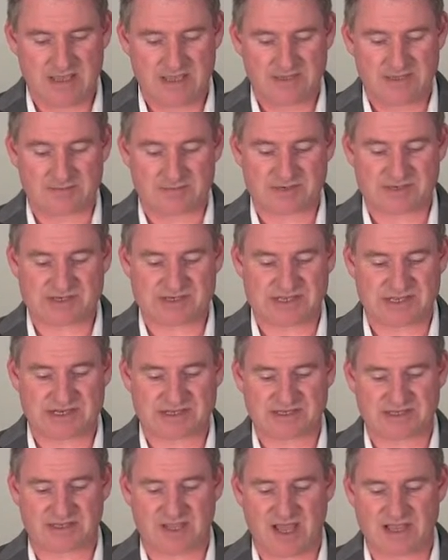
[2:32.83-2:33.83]
Number
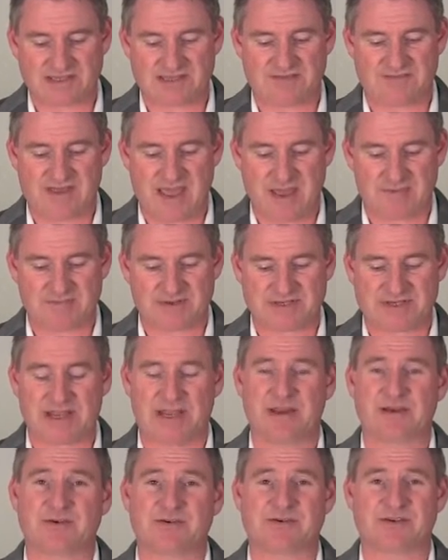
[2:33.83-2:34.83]
six, loss of
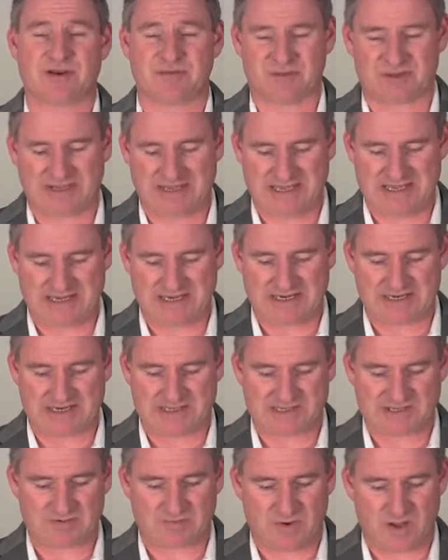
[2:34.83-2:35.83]
appetite or trouble eating
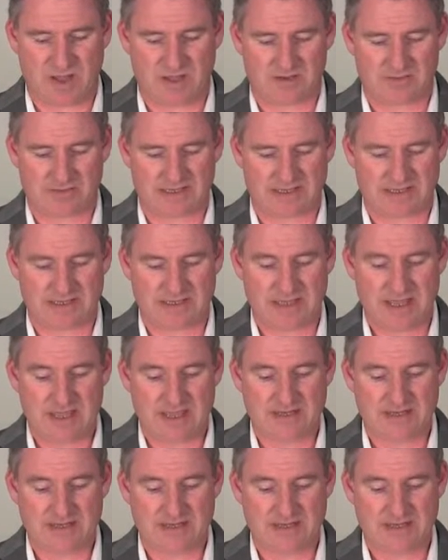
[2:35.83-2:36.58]
and swallowing.